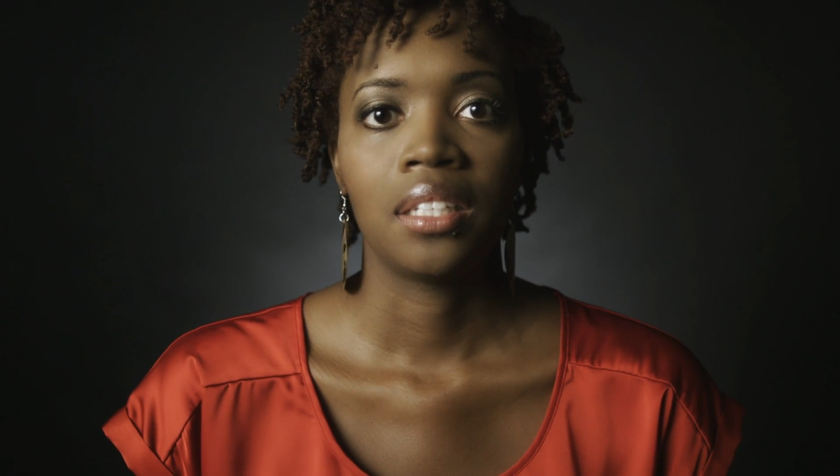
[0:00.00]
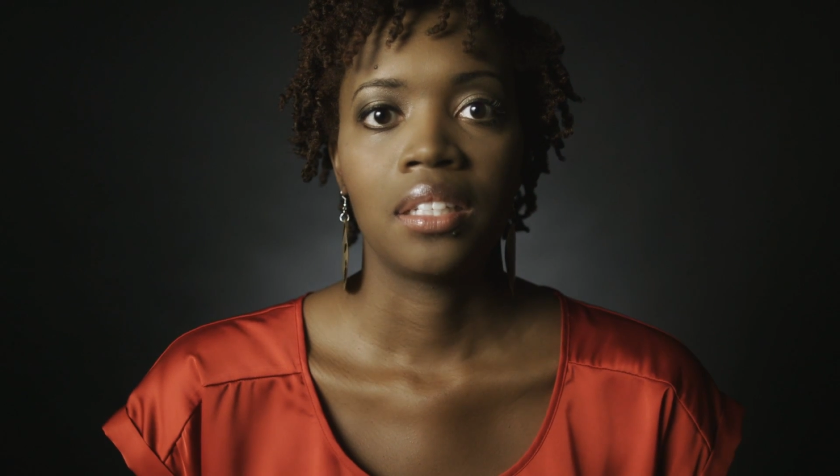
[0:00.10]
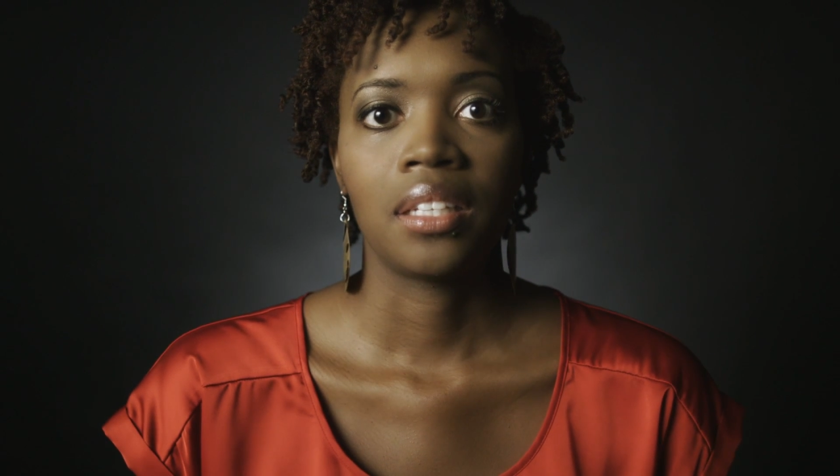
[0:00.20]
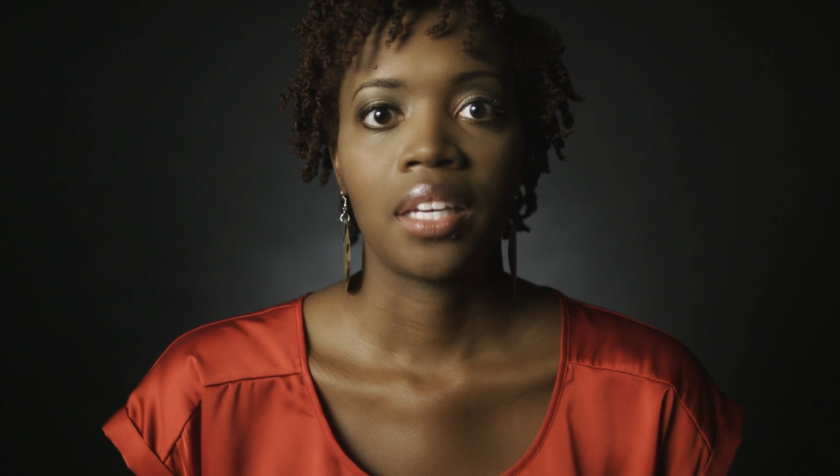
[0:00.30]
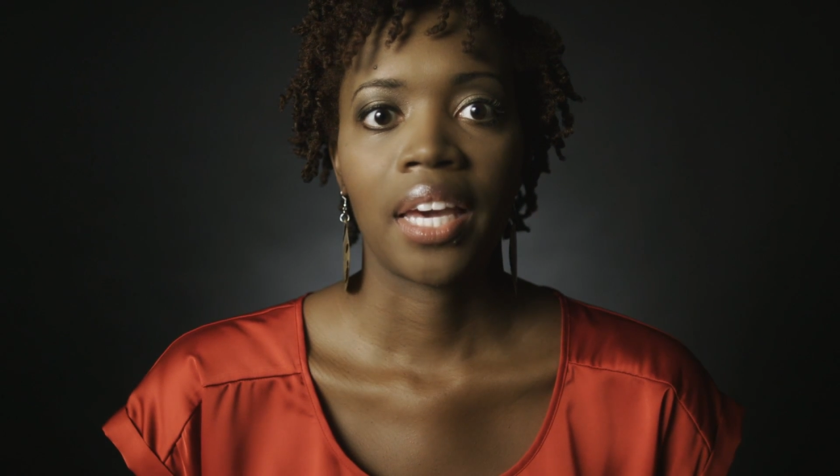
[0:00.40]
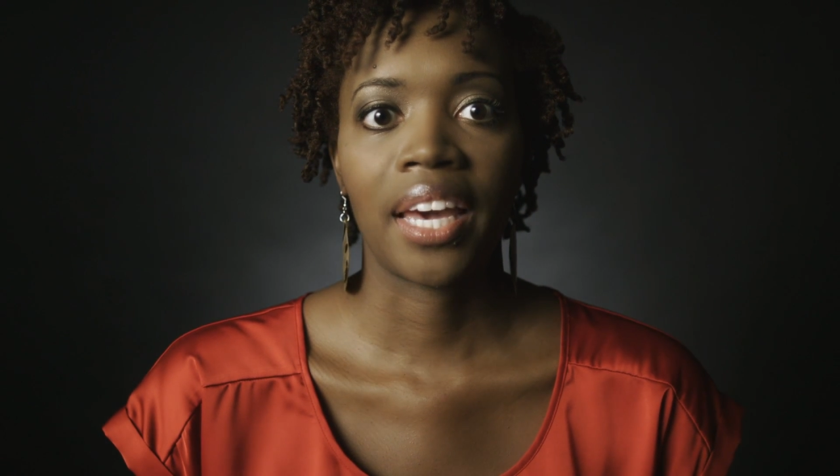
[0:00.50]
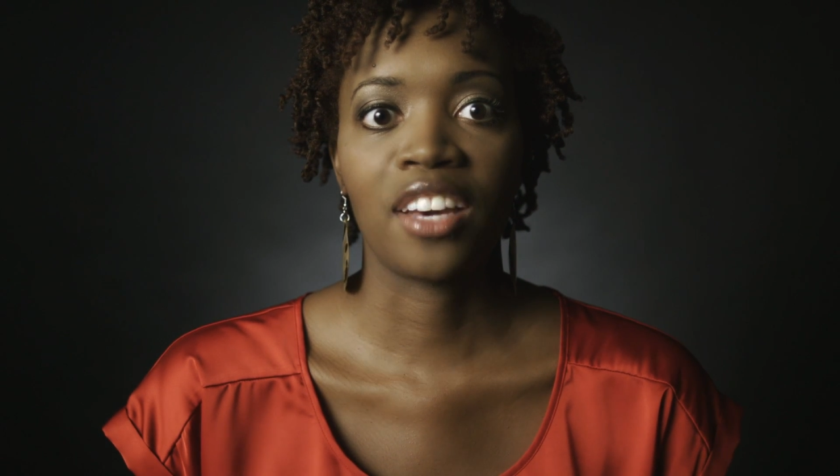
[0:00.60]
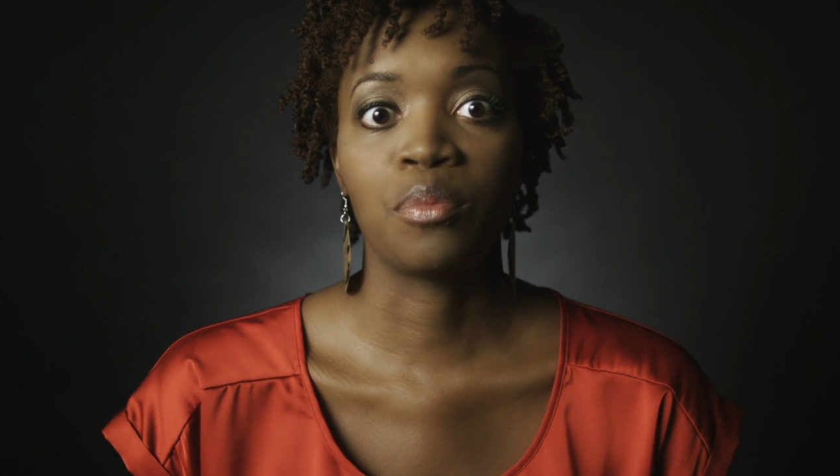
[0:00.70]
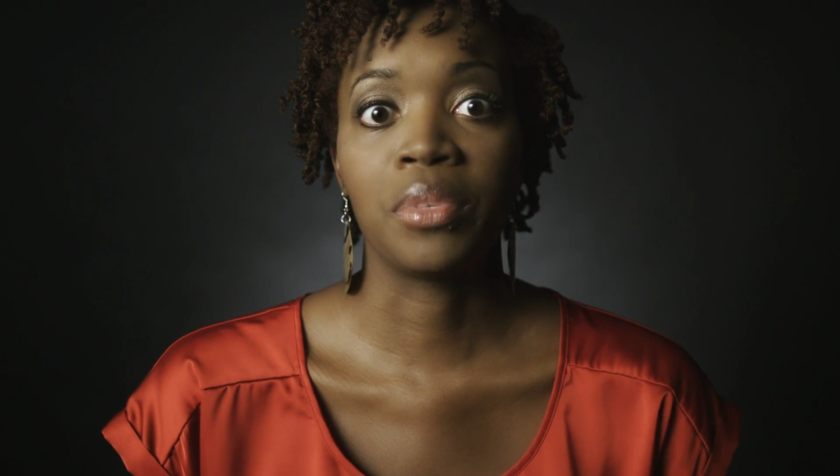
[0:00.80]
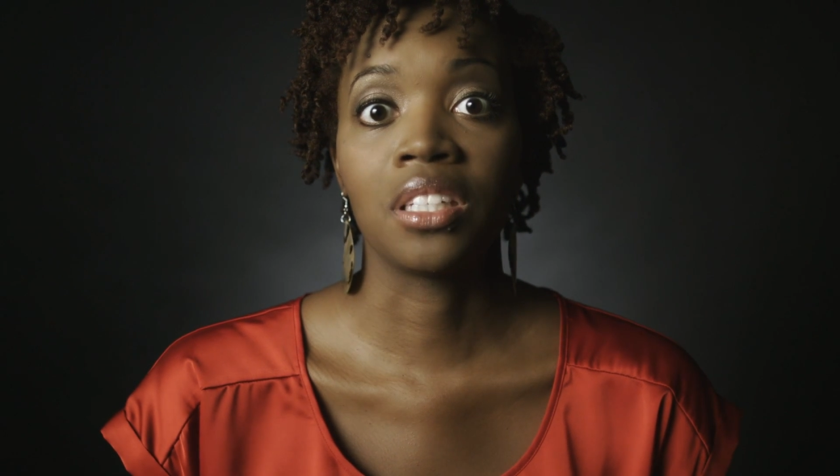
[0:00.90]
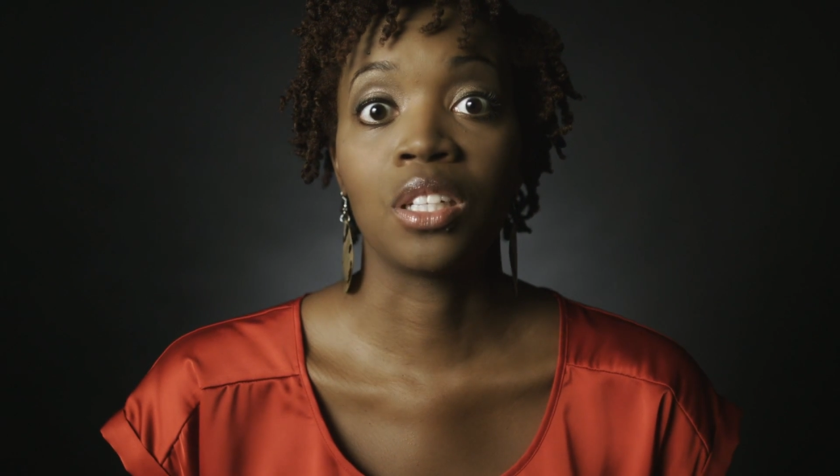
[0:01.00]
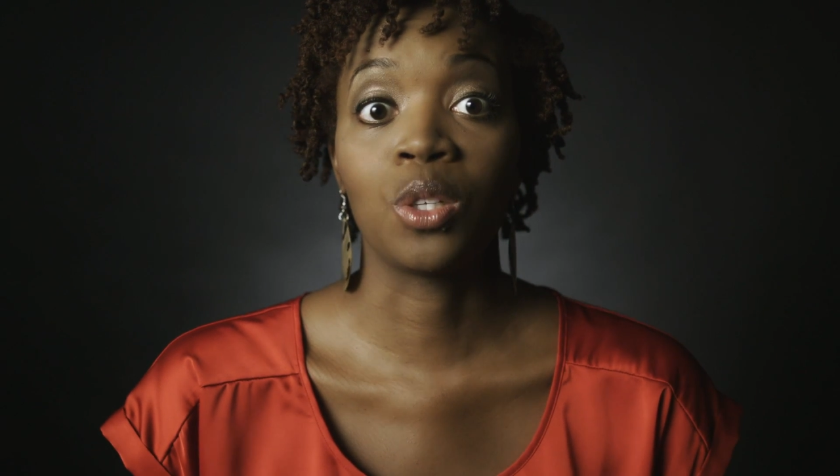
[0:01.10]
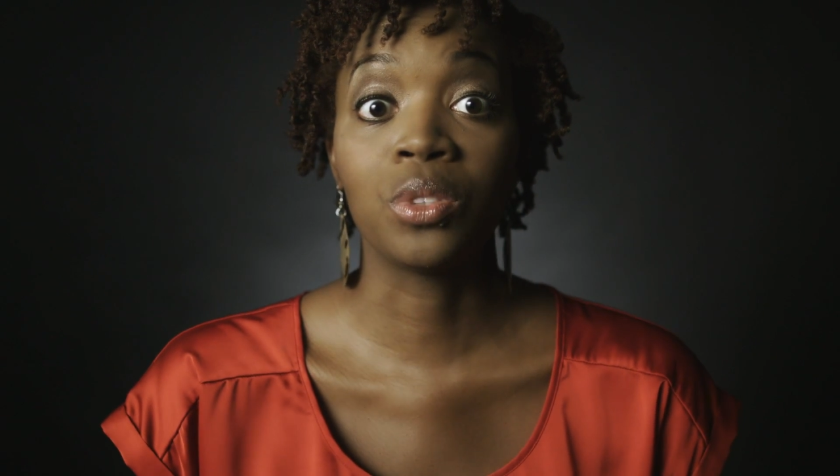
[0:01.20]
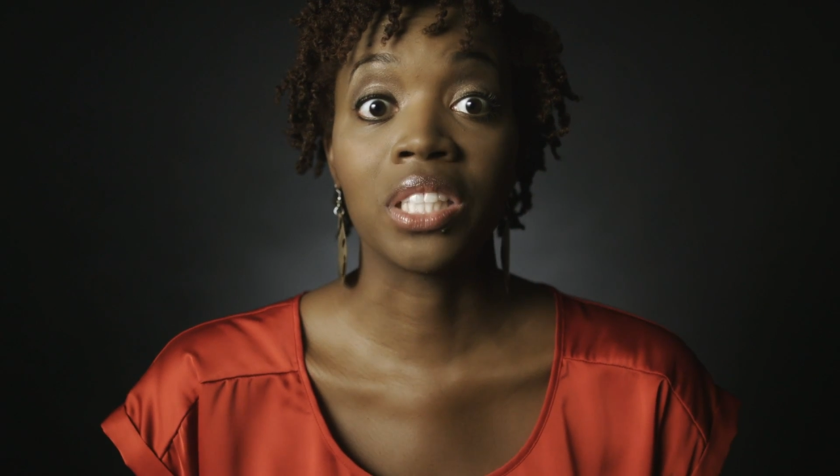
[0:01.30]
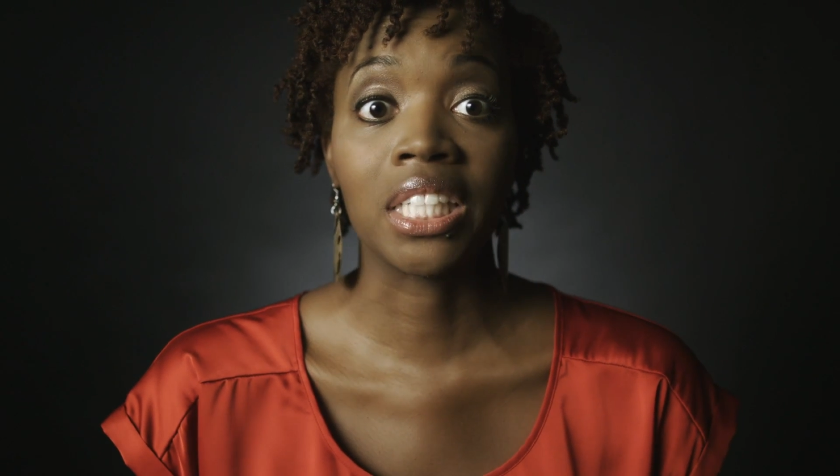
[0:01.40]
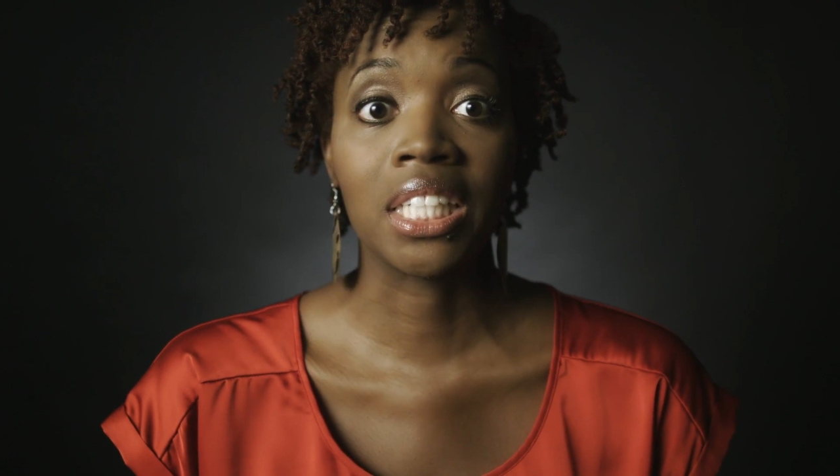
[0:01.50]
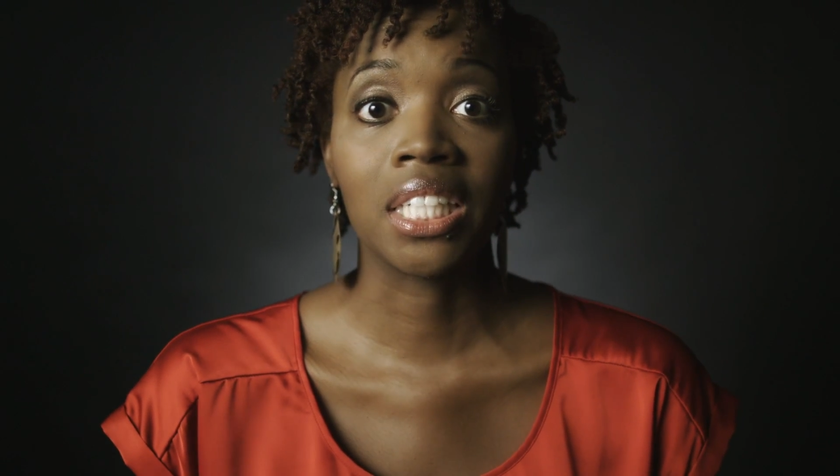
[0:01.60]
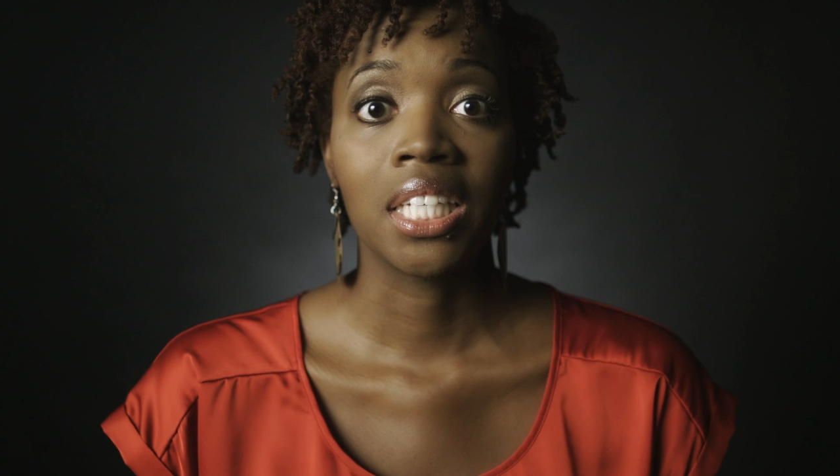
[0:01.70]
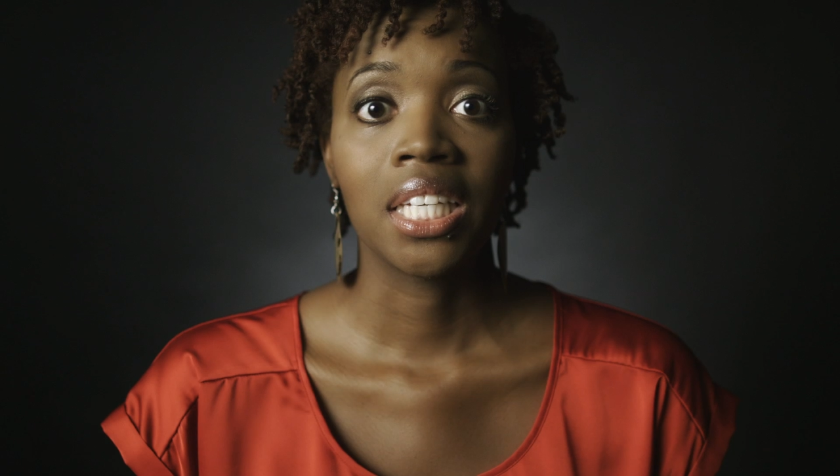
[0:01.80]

have been lonely